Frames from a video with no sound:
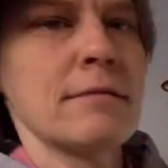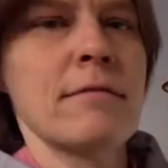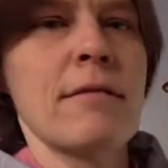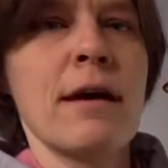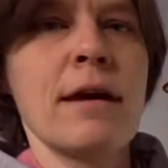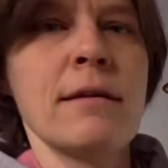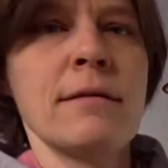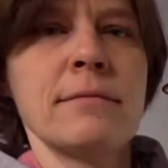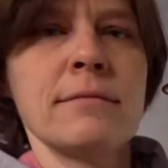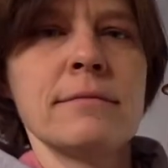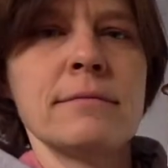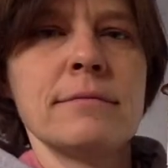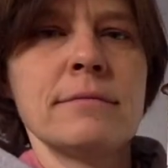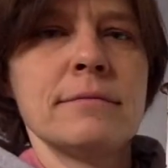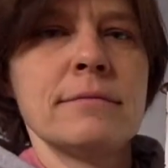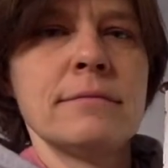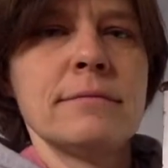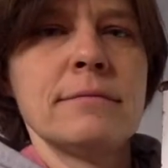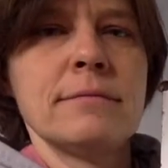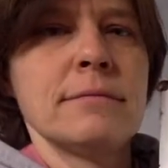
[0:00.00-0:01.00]
right?
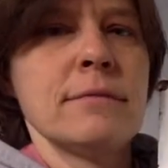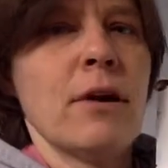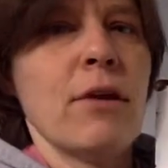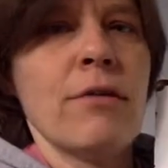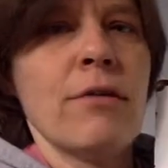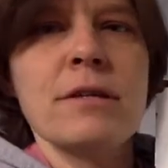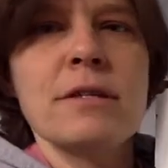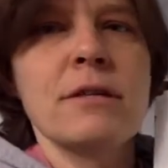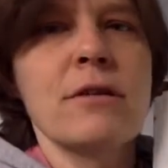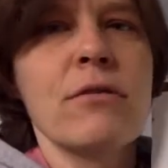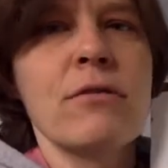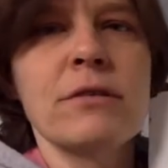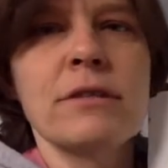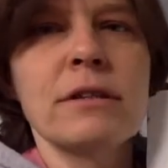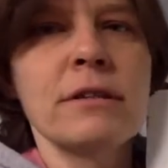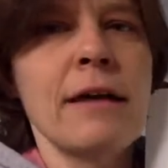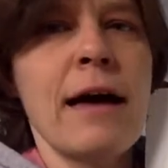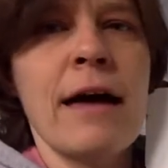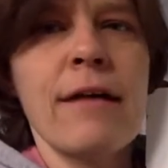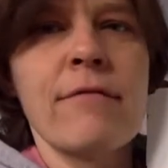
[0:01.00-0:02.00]
Always go with the
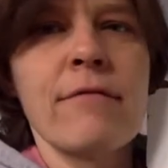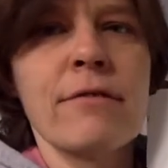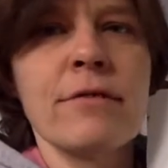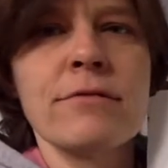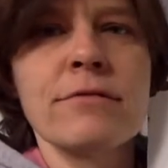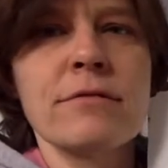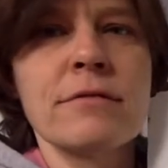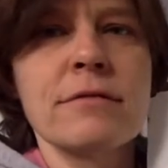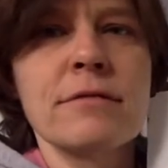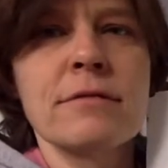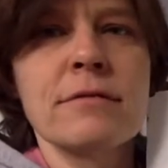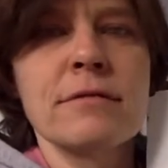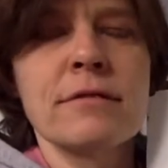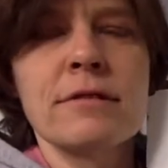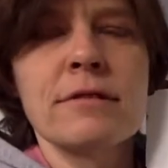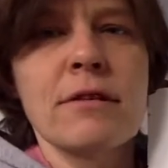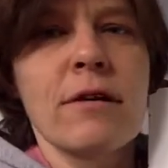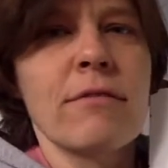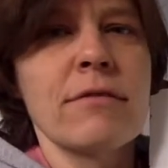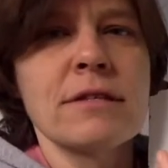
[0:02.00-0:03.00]
Latin roots.
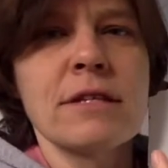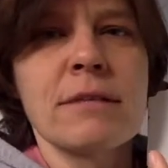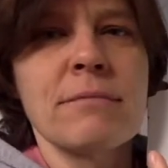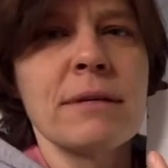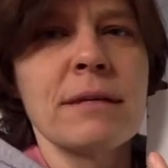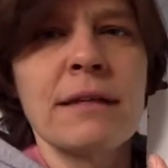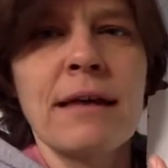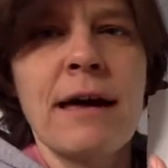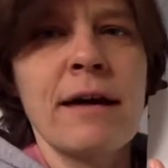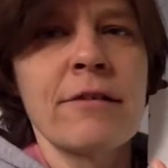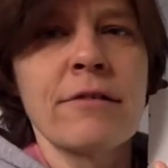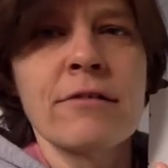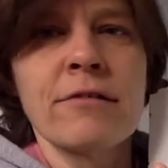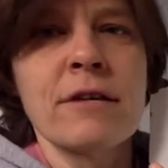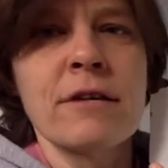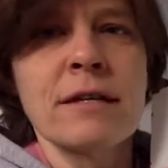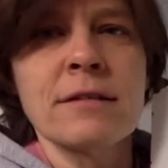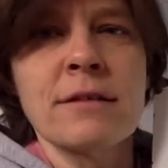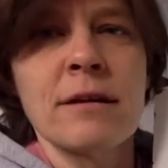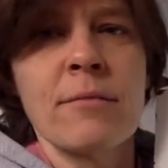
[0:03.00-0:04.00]
There's always going to be Latin or
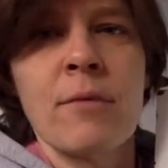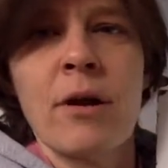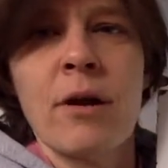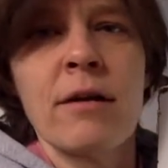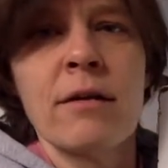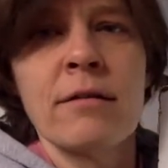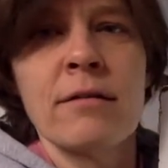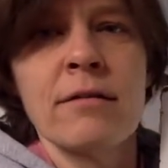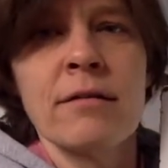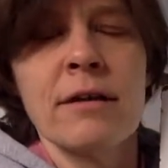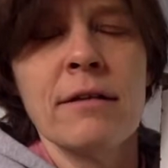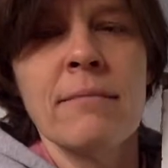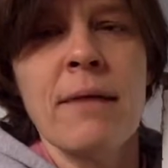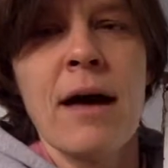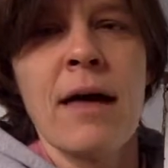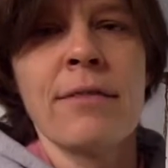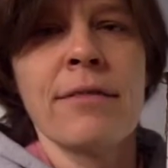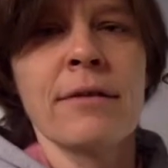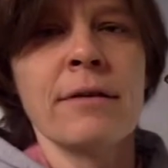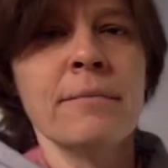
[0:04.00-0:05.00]
Greek somewhere in
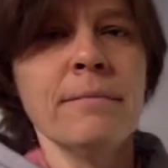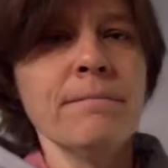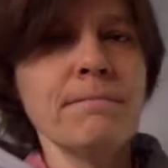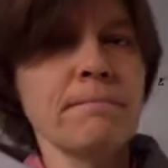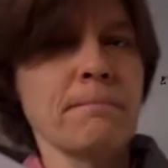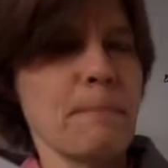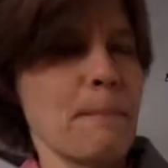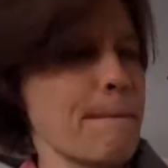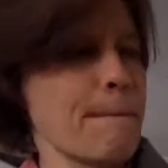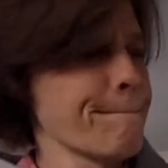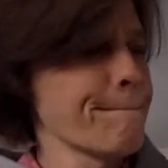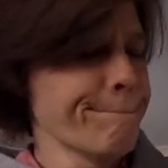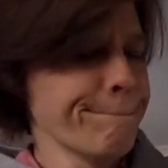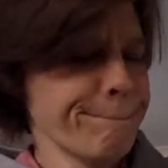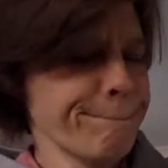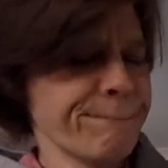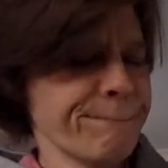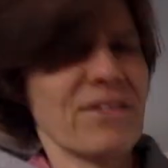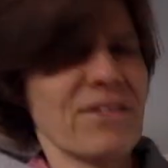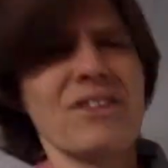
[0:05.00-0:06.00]
math.
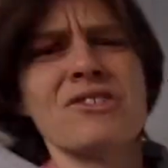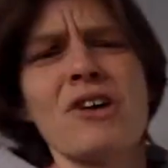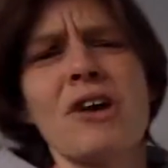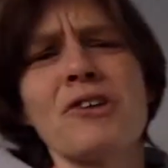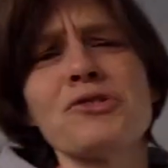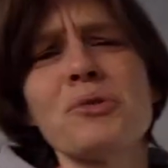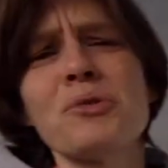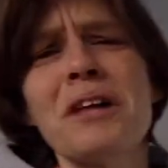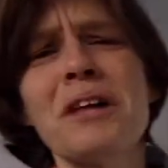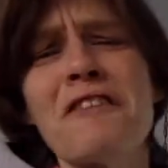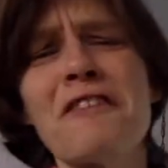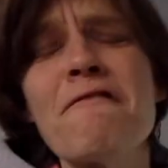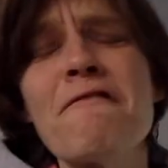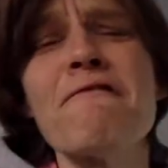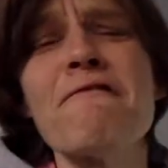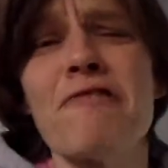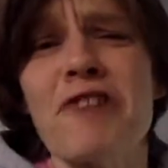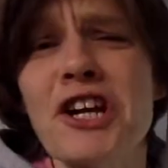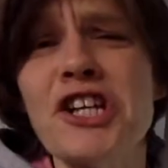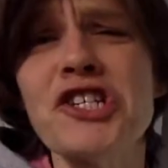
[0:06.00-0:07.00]
There's also a lot of
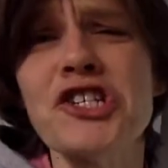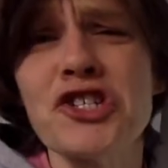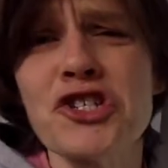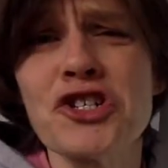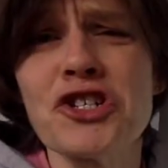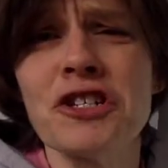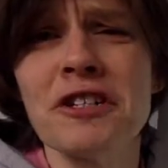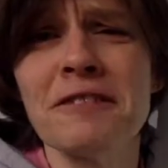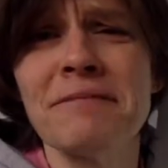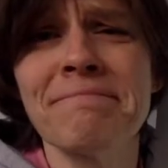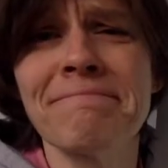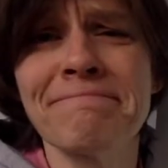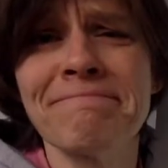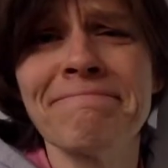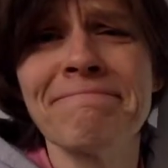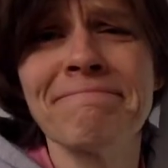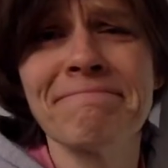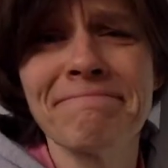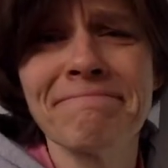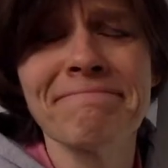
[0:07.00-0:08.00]
French
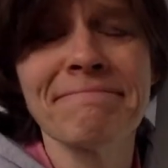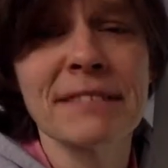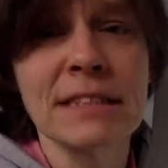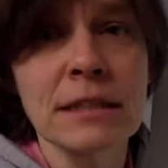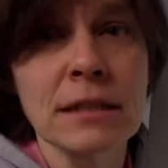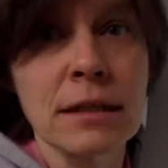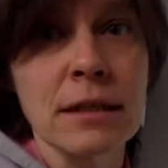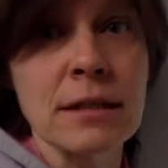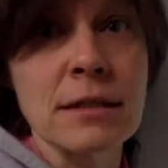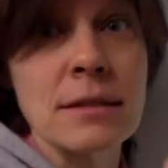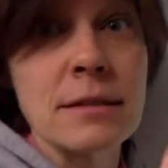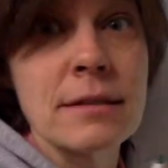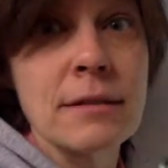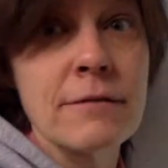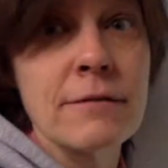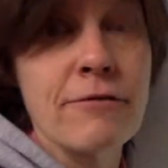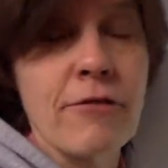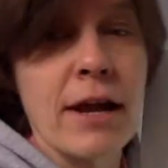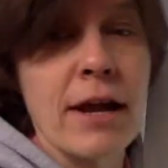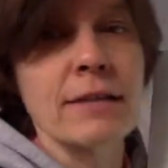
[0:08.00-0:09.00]
because
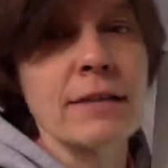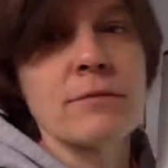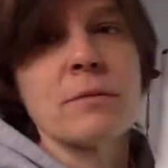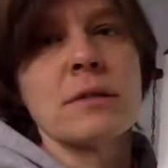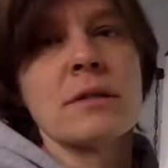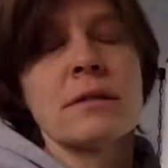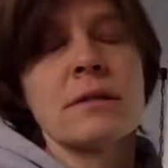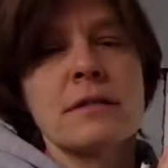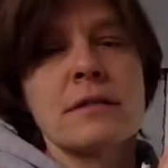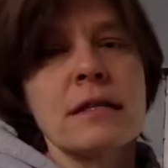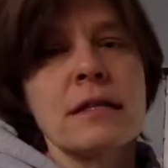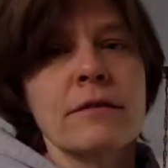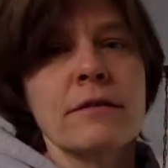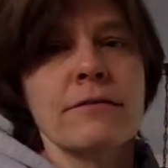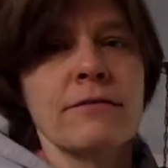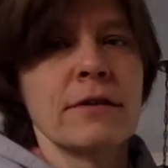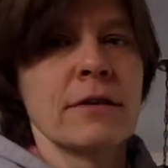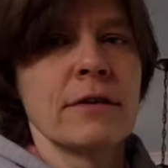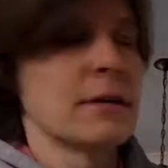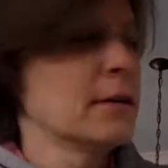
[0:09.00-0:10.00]
France was the scene of
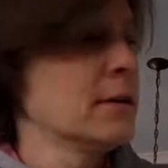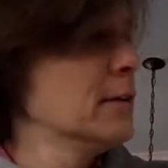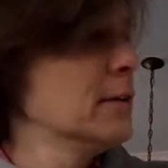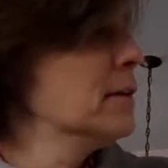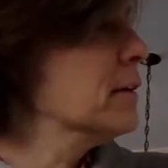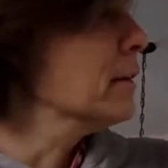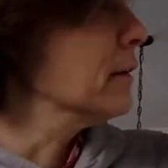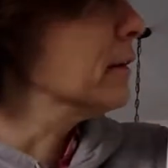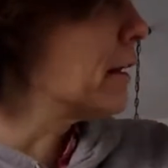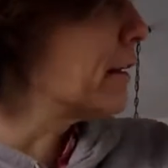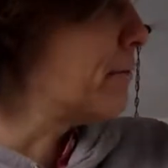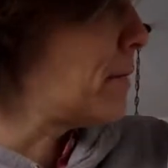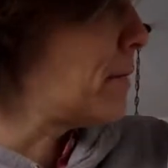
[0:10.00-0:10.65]
a lot of